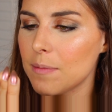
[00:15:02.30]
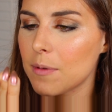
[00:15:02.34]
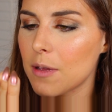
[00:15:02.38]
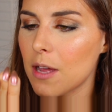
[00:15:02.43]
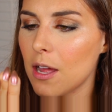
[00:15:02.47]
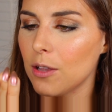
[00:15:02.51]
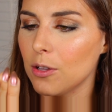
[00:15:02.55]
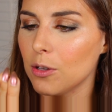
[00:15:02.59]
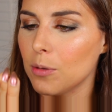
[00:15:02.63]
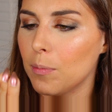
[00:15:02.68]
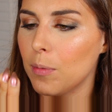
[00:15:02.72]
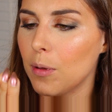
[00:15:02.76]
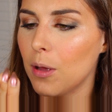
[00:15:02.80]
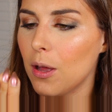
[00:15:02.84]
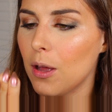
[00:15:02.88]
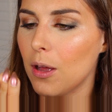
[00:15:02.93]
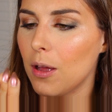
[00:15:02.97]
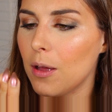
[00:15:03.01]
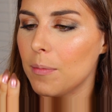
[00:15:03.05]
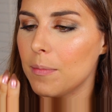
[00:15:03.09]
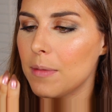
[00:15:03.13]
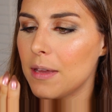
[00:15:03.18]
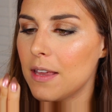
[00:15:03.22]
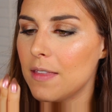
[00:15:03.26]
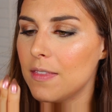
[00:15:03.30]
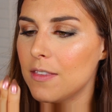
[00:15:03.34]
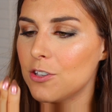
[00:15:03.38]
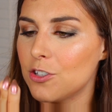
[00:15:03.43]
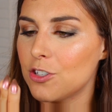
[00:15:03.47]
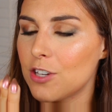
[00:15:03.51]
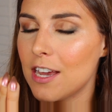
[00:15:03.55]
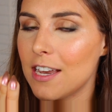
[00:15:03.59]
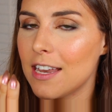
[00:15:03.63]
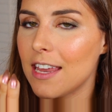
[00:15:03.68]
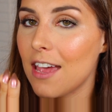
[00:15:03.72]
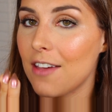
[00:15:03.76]
Lip Color Balm in the
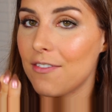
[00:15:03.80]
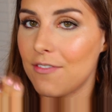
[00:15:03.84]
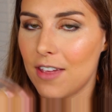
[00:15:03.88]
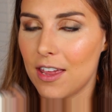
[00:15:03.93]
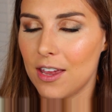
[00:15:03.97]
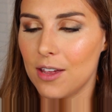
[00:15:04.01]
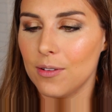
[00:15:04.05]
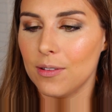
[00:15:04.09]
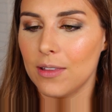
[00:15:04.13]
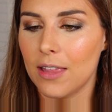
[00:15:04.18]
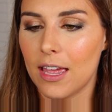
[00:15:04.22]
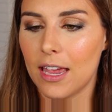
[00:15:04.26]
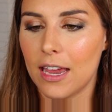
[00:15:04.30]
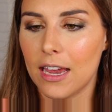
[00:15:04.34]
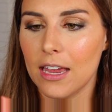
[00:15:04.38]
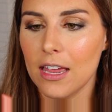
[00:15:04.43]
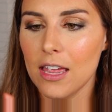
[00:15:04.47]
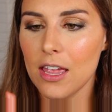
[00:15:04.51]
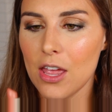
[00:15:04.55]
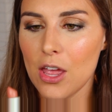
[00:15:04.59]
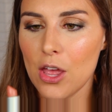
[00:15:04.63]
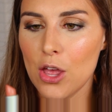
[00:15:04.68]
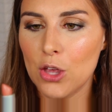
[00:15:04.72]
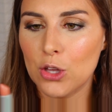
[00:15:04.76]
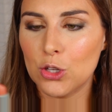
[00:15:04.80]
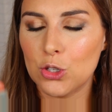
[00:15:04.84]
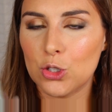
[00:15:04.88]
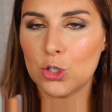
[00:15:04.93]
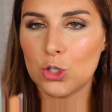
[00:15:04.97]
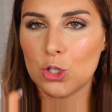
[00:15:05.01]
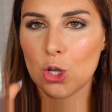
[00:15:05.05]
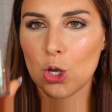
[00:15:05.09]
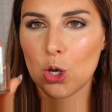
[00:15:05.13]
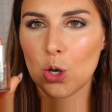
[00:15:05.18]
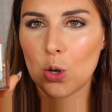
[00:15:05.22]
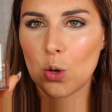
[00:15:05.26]
shade Cafe au Lait.
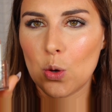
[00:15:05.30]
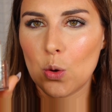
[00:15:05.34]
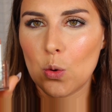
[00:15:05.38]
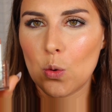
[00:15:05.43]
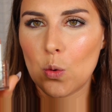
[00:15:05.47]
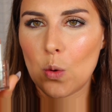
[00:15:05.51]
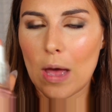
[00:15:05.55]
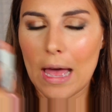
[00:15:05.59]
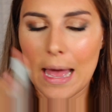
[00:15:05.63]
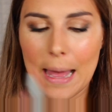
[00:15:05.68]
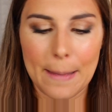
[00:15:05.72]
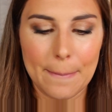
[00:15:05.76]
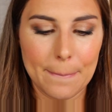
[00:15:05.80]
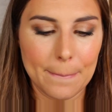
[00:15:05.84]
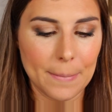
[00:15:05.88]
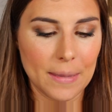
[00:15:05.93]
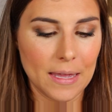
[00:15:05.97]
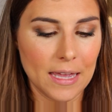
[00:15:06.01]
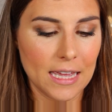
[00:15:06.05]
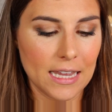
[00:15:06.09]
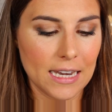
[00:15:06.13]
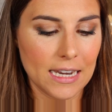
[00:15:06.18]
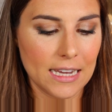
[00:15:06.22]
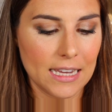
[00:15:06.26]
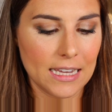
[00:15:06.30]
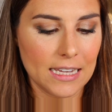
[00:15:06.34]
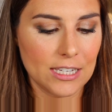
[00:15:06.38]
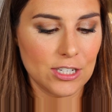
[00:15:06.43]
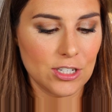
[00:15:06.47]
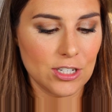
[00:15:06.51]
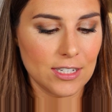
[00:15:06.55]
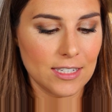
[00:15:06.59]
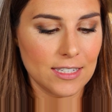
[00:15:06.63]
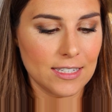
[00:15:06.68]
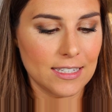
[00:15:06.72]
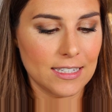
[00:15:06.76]
So I'm gonna
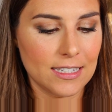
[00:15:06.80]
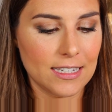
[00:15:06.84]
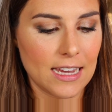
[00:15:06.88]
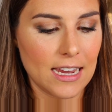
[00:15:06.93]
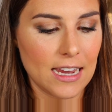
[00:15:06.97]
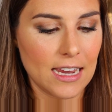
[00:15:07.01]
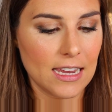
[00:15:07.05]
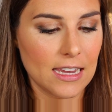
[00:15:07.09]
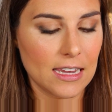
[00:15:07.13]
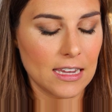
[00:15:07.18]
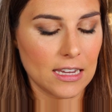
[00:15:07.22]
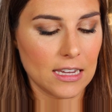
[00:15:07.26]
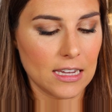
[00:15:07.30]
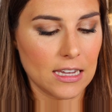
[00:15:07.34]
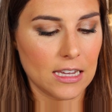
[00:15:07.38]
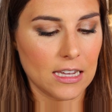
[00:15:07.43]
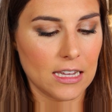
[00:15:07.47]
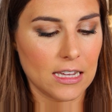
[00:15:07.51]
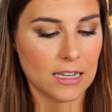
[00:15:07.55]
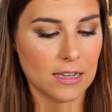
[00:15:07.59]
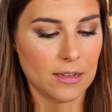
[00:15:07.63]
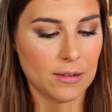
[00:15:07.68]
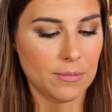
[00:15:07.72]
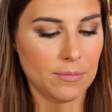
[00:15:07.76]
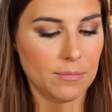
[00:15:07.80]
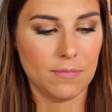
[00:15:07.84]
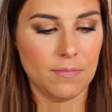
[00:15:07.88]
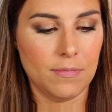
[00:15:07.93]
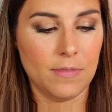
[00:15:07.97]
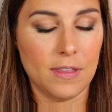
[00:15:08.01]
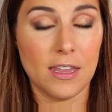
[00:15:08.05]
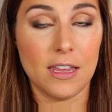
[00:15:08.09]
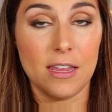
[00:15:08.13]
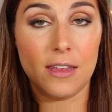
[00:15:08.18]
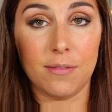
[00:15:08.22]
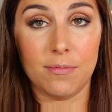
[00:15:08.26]
just take uh,
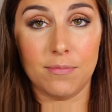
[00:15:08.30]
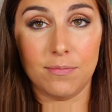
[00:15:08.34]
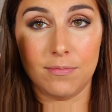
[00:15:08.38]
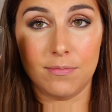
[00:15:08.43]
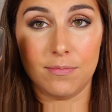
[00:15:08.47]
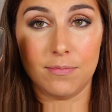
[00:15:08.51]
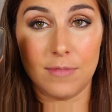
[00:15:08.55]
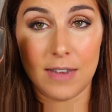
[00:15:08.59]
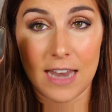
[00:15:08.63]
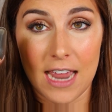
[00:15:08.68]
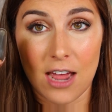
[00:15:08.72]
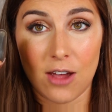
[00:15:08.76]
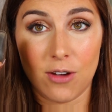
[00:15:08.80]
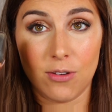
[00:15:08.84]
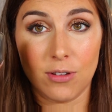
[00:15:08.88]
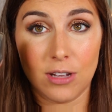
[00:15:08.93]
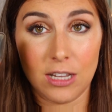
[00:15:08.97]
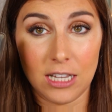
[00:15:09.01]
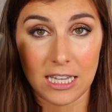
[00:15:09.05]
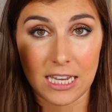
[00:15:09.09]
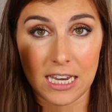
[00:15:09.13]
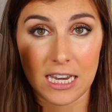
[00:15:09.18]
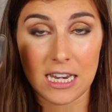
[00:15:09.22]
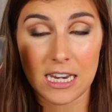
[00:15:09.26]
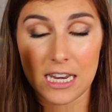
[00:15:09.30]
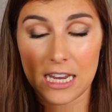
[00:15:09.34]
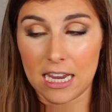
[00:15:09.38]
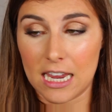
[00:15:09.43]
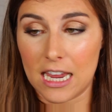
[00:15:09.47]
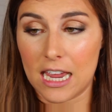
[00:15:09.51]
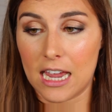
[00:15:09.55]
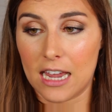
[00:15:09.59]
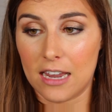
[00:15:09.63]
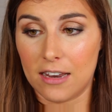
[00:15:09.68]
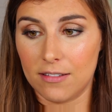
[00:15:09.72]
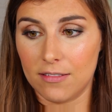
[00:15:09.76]
the now cleaned
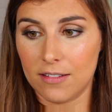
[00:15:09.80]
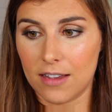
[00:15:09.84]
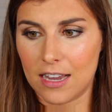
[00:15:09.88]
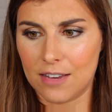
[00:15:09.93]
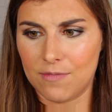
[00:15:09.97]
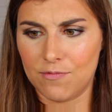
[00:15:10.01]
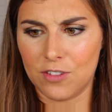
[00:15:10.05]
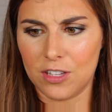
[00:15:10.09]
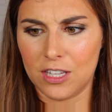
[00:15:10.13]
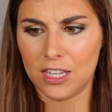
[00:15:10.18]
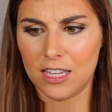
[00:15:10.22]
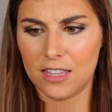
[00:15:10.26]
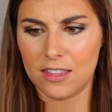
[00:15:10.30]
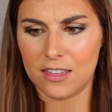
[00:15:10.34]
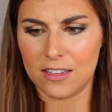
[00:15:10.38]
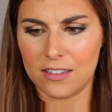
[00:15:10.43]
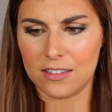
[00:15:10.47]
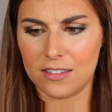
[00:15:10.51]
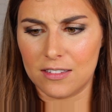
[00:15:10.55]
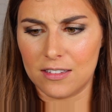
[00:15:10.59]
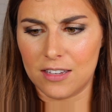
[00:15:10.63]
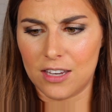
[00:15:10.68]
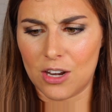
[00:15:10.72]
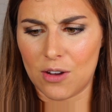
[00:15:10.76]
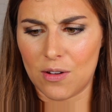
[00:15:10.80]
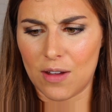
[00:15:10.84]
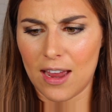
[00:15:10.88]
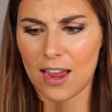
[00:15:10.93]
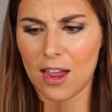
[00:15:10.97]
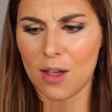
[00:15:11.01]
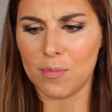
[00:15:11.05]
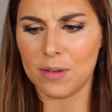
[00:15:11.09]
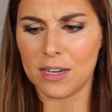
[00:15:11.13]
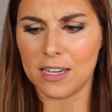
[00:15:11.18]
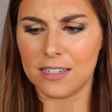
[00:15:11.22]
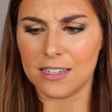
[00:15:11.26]
again. I cleaned this, you know,
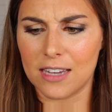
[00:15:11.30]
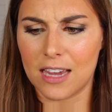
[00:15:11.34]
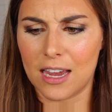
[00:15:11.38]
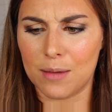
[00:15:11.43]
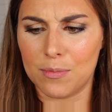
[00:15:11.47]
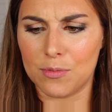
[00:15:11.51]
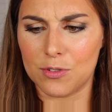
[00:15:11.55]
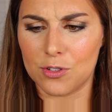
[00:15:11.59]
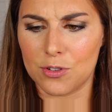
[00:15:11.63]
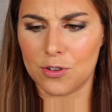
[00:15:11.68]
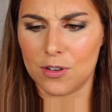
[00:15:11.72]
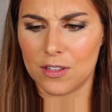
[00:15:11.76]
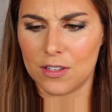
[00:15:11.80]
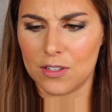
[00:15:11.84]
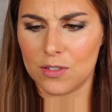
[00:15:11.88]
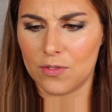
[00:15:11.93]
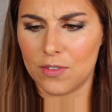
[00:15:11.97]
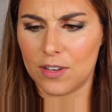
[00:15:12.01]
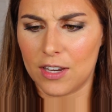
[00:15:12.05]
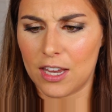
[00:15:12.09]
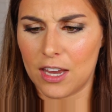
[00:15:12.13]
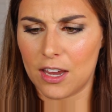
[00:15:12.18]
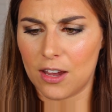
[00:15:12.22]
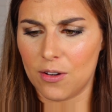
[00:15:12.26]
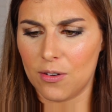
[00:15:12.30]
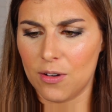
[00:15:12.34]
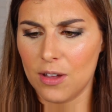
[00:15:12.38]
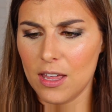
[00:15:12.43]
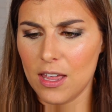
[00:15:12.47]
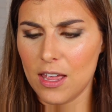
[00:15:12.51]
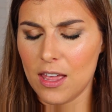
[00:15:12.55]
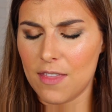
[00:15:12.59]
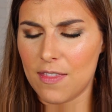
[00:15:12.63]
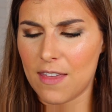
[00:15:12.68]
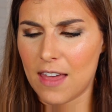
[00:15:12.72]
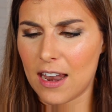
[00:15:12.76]
how many times during this video.
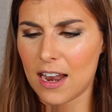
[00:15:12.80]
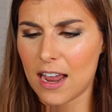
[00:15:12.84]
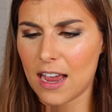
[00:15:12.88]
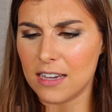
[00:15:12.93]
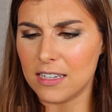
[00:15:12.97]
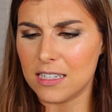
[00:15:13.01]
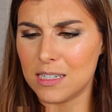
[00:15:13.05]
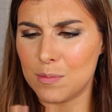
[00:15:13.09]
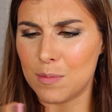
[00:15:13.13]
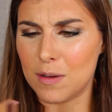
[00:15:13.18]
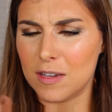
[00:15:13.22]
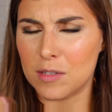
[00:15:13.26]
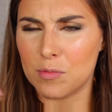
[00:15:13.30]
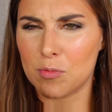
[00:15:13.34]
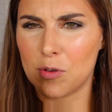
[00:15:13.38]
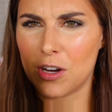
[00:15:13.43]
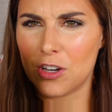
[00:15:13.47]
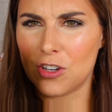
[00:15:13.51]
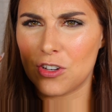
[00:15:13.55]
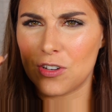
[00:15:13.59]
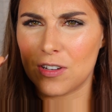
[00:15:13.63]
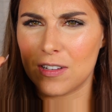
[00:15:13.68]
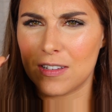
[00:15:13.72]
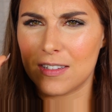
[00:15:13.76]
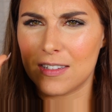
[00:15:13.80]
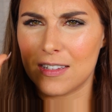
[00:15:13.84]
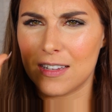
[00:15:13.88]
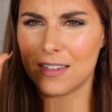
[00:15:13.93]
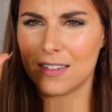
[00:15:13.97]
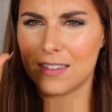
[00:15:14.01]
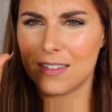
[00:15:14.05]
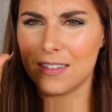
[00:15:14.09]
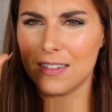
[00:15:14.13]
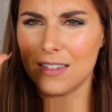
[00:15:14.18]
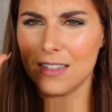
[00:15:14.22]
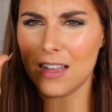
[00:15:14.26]
That Eyes to Mesmerize, you can see,
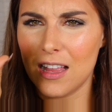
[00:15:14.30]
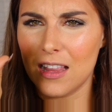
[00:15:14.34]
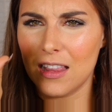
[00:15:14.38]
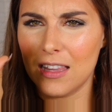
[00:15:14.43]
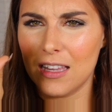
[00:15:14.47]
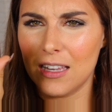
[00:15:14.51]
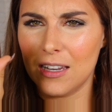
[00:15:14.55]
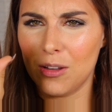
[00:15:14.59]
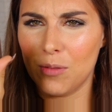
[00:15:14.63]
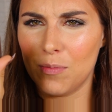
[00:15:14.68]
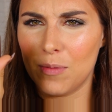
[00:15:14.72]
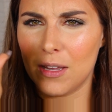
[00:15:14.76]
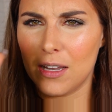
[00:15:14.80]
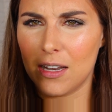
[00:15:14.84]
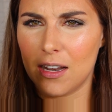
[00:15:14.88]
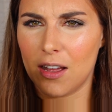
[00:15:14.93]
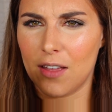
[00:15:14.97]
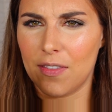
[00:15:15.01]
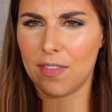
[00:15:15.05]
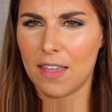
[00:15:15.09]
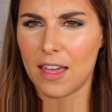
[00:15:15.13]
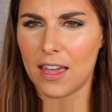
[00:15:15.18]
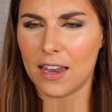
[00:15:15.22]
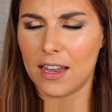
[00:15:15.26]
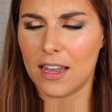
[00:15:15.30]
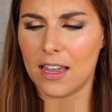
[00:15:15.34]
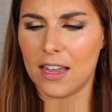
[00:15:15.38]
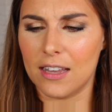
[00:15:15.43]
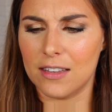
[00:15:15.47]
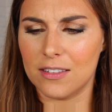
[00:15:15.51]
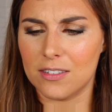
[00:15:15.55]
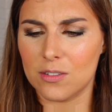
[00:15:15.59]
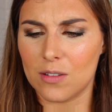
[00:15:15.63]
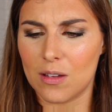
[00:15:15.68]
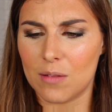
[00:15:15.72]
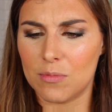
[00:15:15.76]
is still a little bit on that
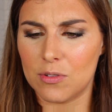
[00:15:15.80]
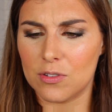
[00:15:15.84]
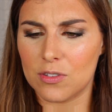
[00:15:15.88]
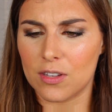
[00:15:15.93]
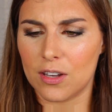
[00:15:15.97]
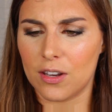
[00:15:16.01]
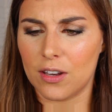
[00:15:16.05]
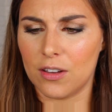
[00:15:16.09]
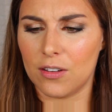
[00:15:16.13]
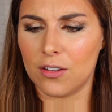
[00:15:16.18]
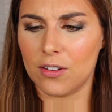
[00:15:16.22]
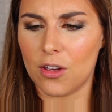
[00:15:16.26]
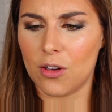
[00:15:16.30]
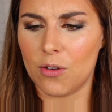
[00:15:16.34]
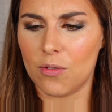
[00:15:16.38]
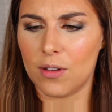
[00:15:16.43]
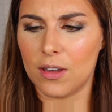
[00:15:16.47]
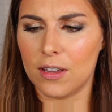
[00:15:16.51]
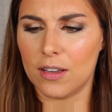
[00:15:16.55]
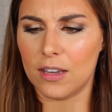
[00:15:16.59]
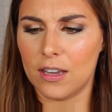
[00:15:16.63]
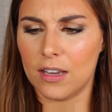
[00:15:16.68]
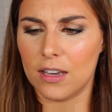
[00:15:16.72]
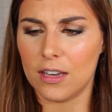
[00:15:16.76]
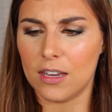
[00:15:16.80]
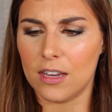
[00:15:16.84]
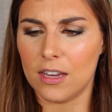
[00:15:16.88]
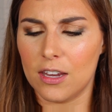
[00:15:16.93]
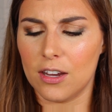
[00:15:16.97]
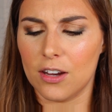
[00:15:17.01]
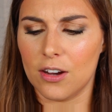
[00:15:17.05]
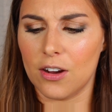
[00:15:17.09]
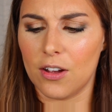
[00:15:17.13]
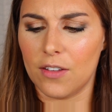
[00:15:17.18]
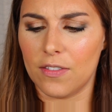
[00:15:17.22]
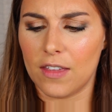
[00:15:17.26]
end. So I'm just gonna go in
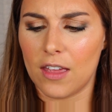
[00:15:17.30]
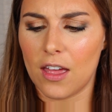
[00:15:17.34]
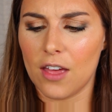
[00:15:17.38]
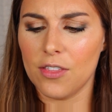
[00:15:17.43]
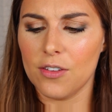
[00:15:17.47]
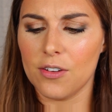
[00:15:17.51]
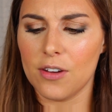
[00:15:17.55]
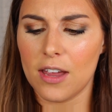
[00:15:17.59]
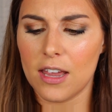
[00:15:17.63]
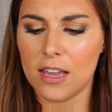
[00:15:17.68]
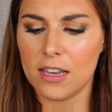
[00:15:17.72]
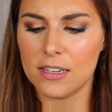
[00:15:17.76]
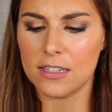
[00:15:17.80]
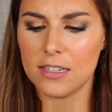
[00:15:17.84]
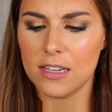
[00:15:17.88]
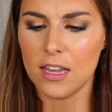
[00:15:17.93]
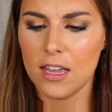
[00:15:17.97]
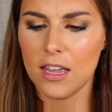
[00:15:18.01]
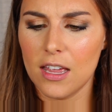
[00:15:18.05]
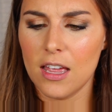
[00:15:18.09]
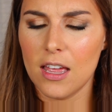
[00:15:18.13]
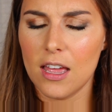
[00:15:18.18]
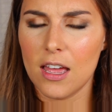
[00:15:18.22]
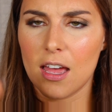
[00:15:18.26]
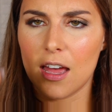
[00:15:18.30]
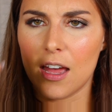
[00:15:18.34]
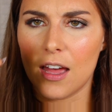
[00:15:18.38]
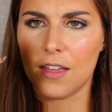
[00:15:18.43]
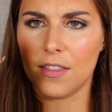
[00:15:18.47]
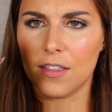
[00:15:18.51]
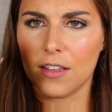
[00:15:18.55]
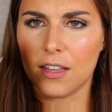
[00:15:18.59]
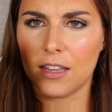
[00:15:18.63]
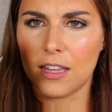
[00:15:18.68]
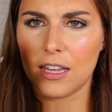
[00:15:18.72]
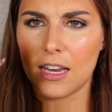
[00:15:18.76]
here on the other end,
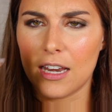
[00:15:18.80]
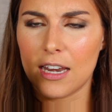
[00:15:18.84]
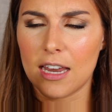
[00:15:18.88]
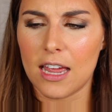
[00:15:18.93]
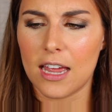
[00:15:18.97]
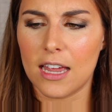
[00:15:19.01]
uh, the clean